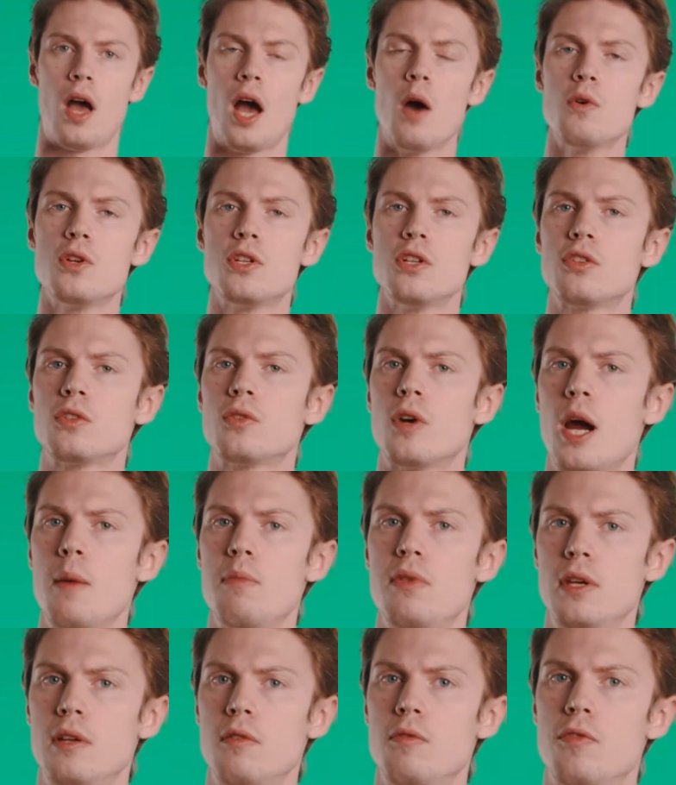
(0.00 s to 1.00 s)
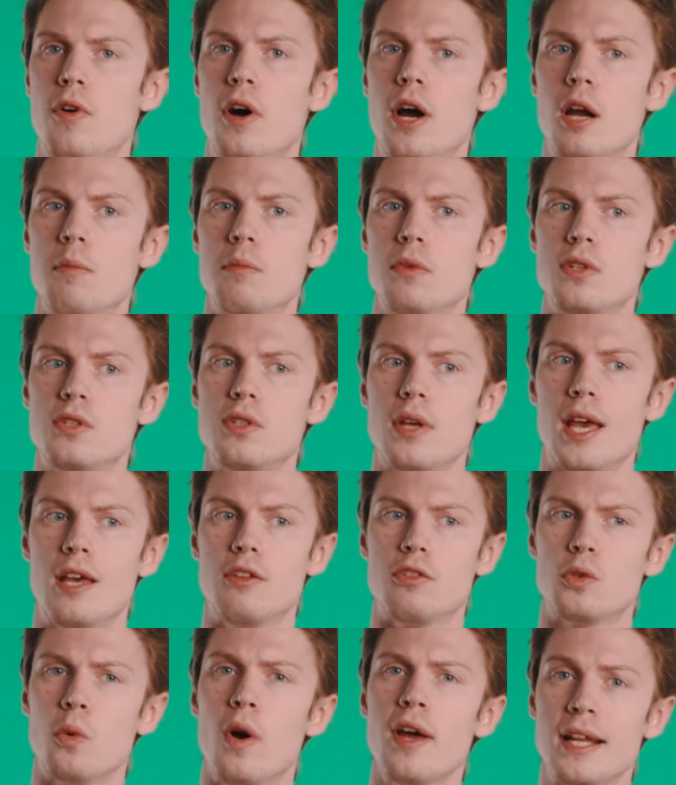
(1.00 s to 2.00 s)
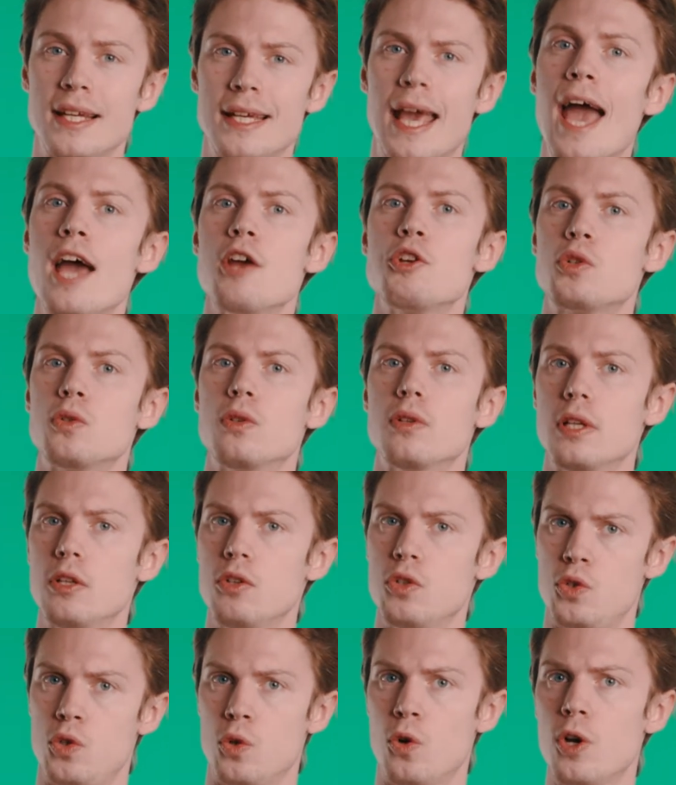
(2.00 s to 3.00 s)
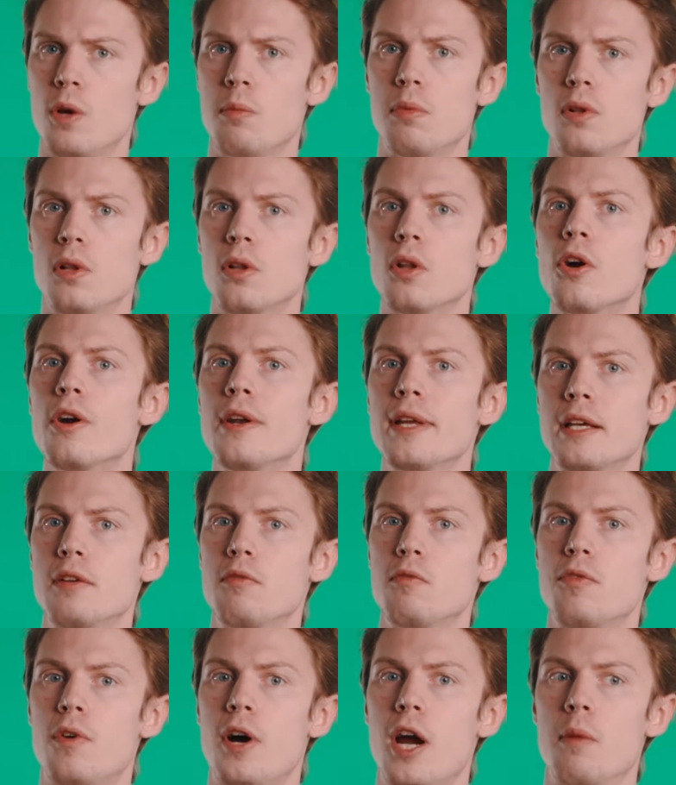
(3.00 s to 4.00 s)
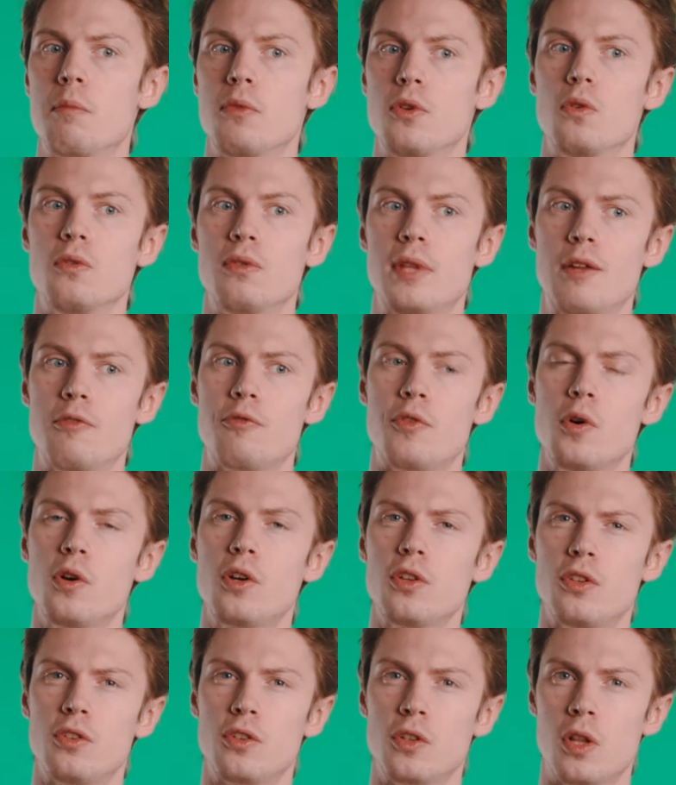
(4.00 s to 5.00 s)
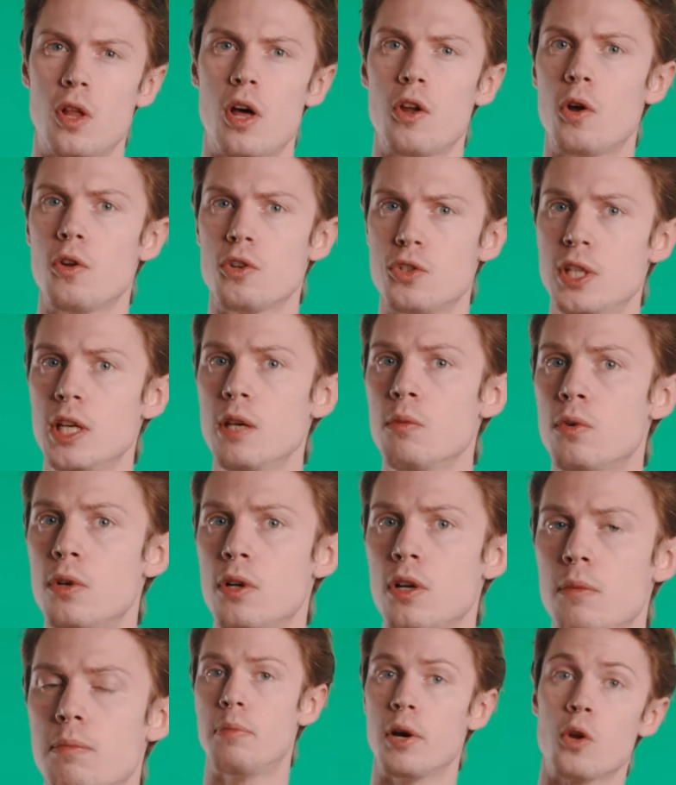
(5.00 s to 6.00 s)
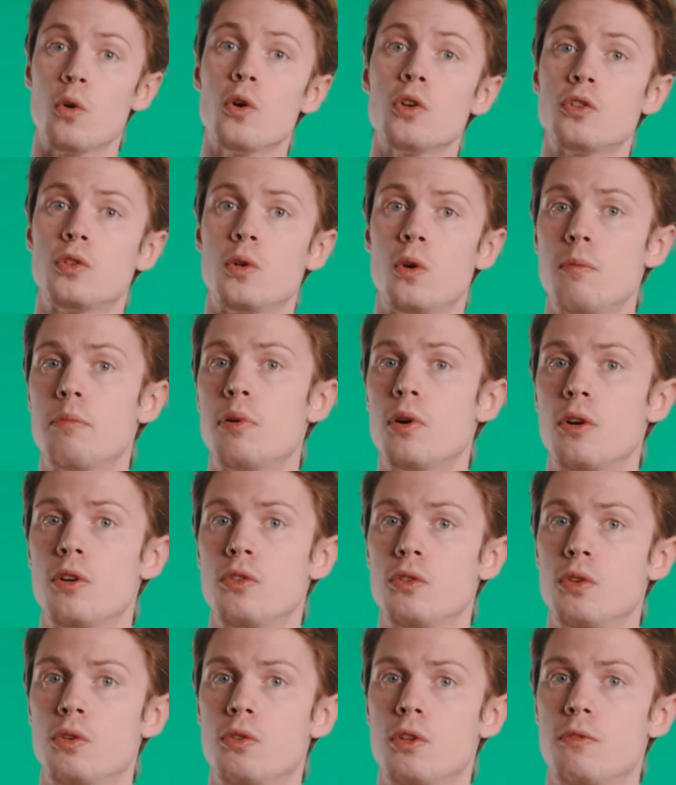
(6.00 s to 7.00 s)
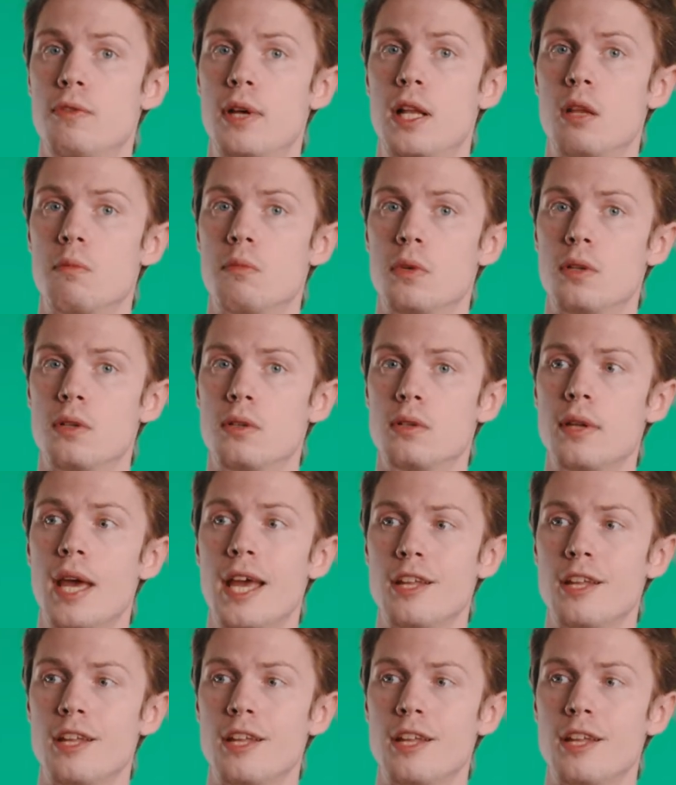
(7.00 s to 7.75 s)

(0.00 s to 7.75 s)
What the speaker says: I would describe the environment as quite a casual, enjoyable learning environment that focuses a lot on teamwork, but also on personal development.